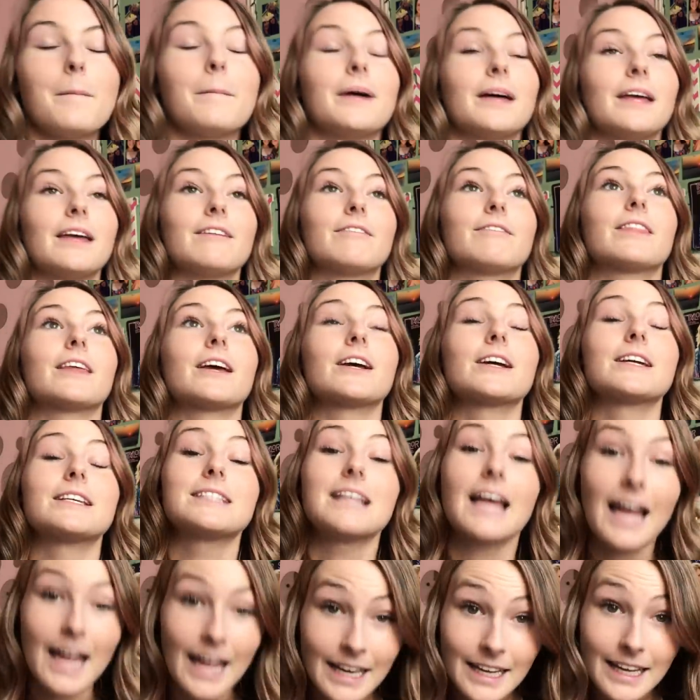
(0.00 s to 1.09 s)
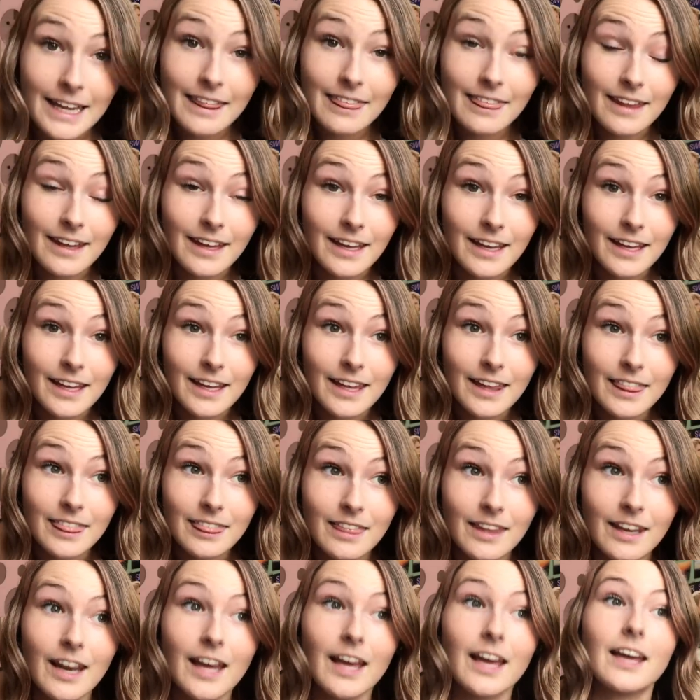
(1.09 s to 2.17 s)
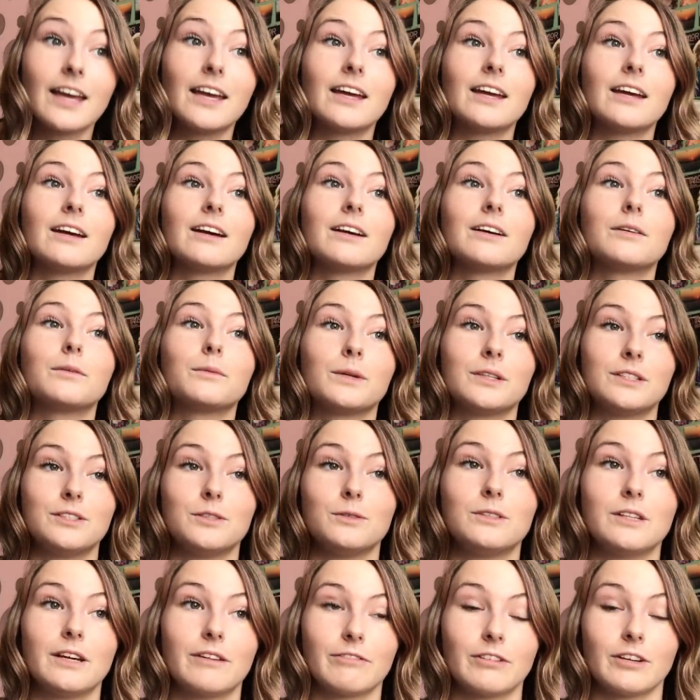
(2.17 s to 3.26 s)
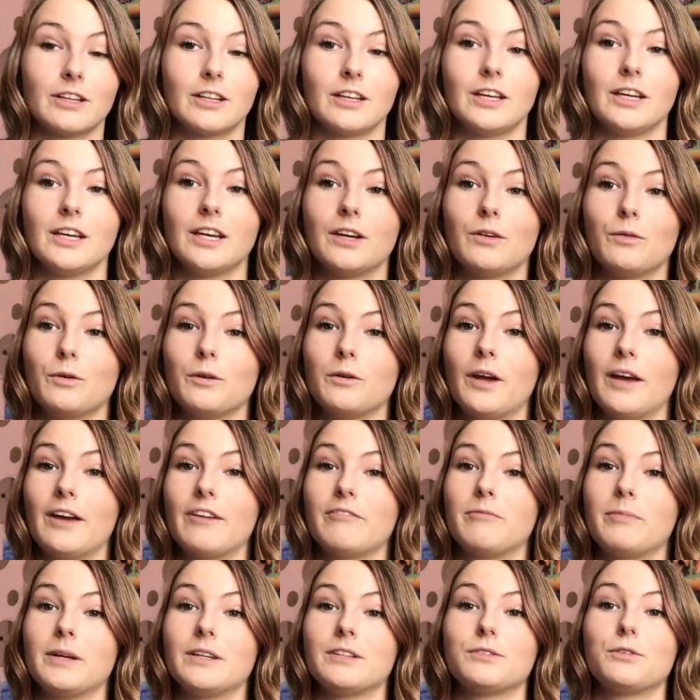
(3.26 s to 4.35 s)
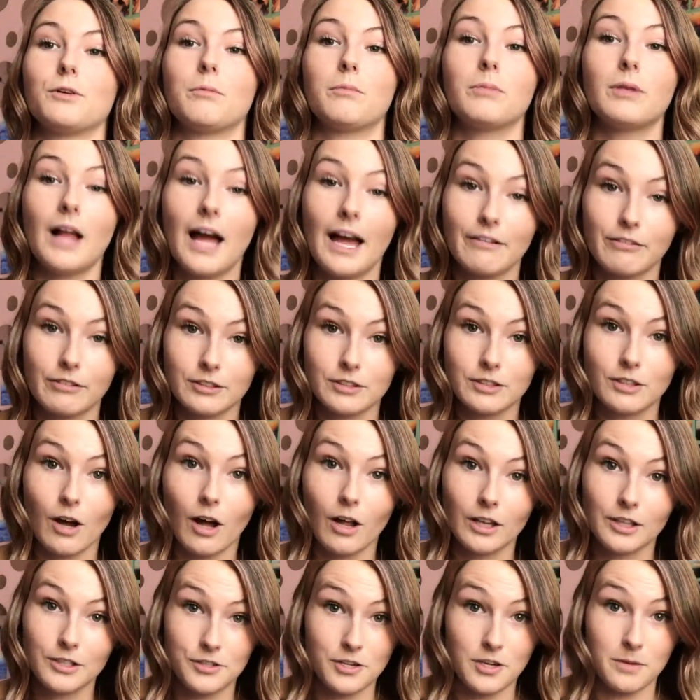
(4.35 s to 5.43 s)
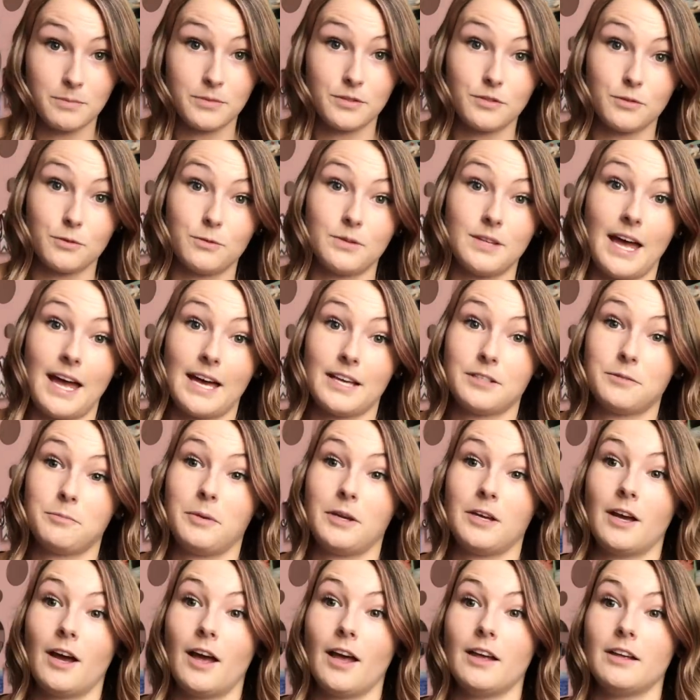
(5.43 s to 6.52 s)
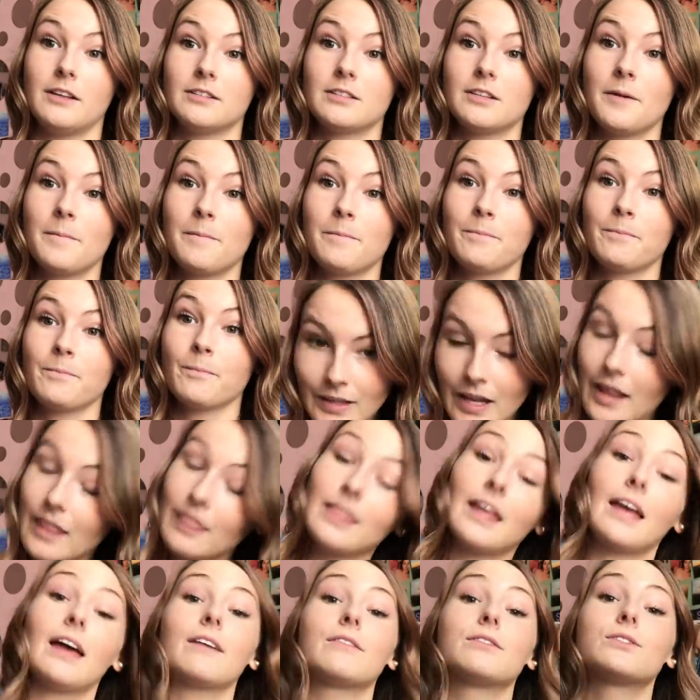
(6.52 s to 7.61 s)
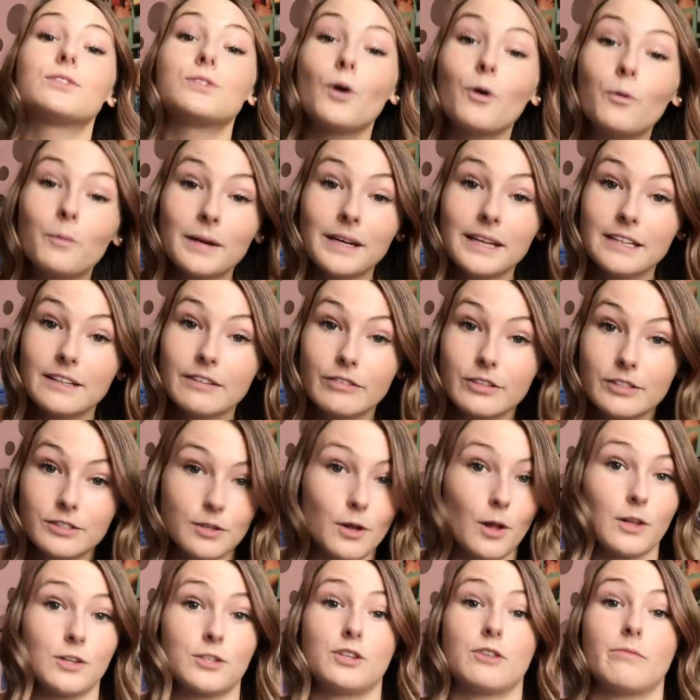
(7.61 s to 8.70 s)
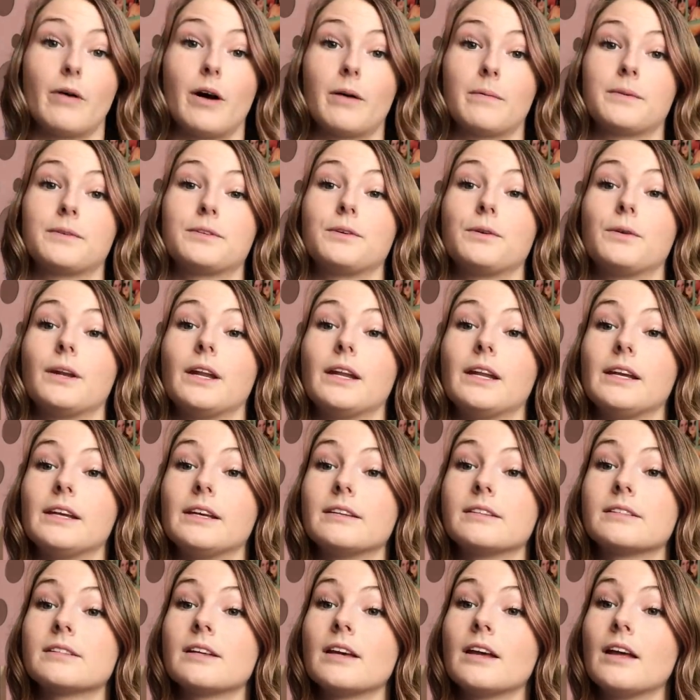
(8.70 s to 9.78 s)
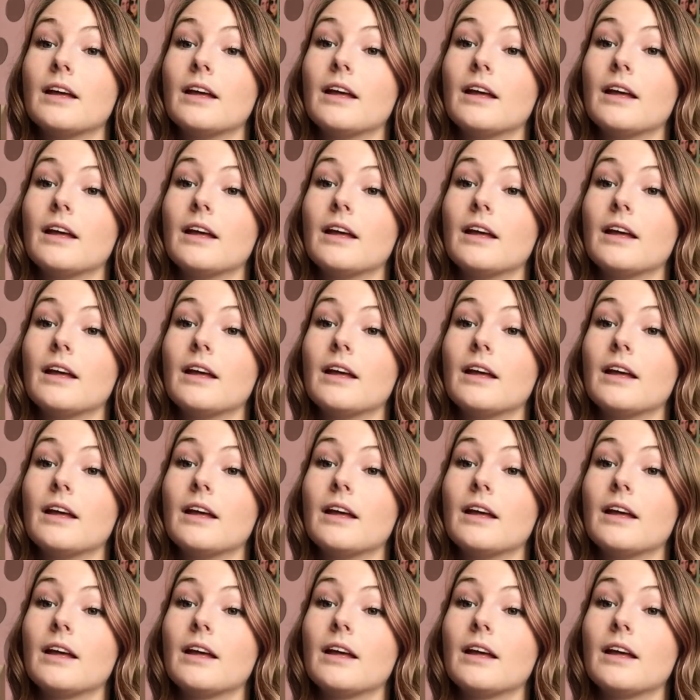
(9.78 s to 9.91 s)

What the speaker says: But if there is anything that I would do differently, it would have been to apply for scholarships through SAS, because they have so many different scholarship opportunities